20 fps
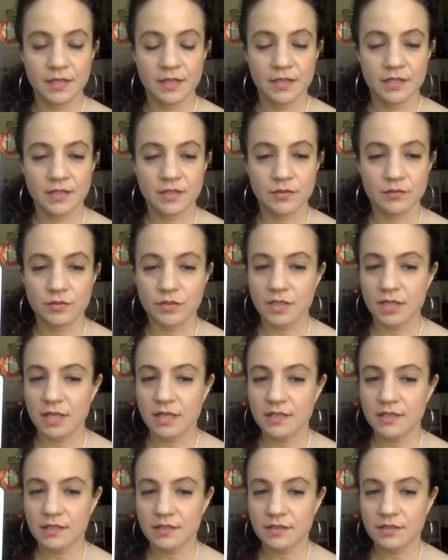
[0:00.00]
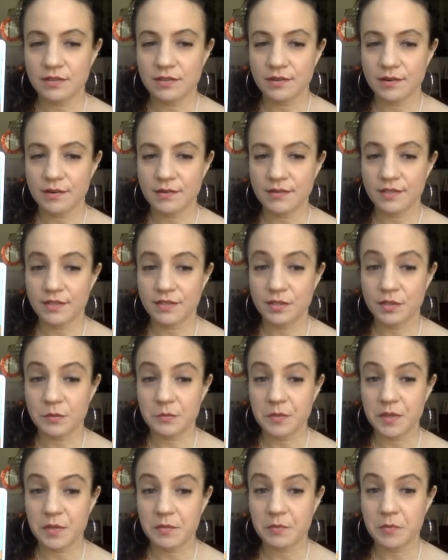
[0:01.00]
So chances are this could
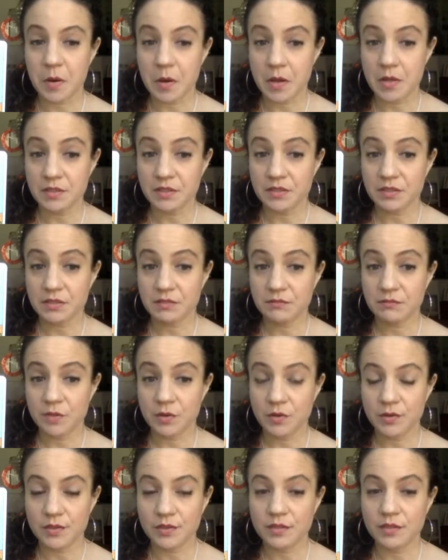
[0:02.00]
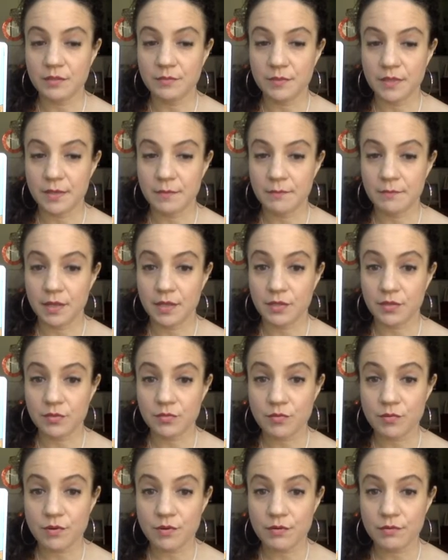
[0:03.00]
be a boss, or this could be a
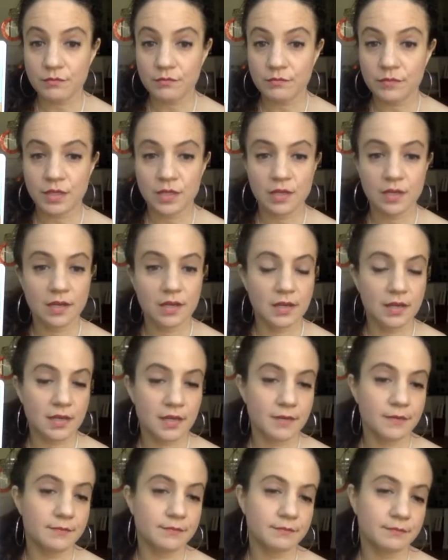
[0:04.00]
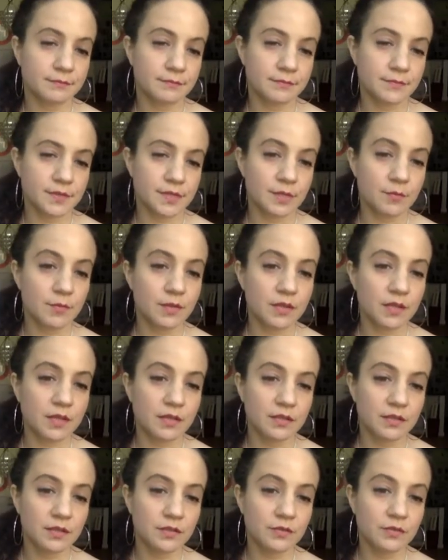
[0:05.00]
mentor, someone that
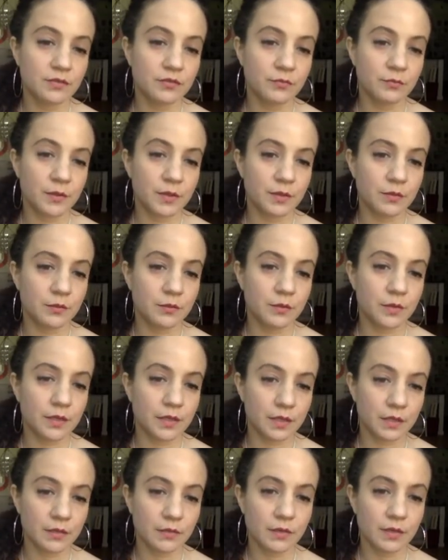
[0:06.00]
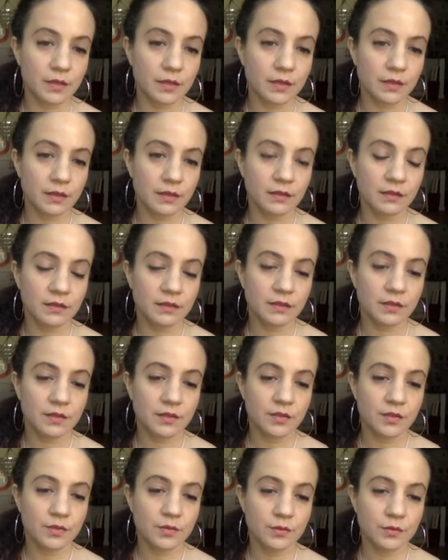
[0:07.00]
you've been working with,
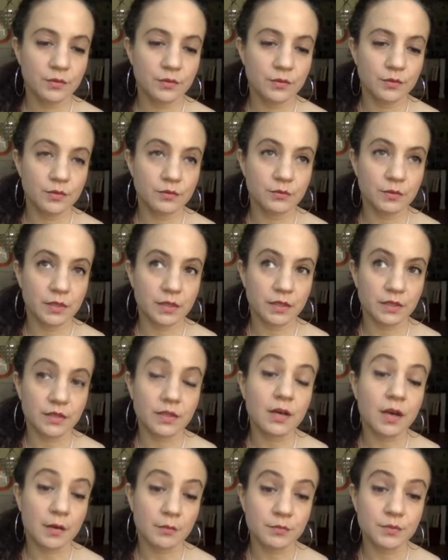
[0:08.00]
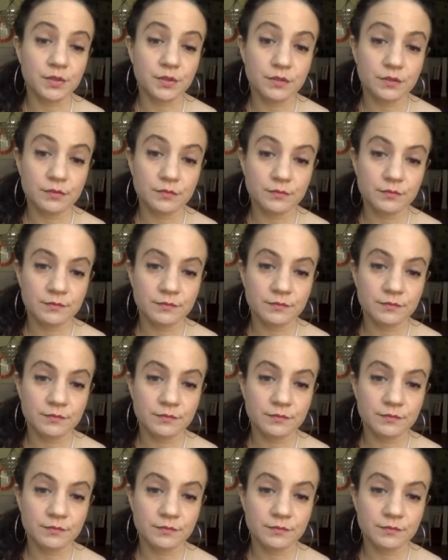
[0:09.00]
who you really look up to.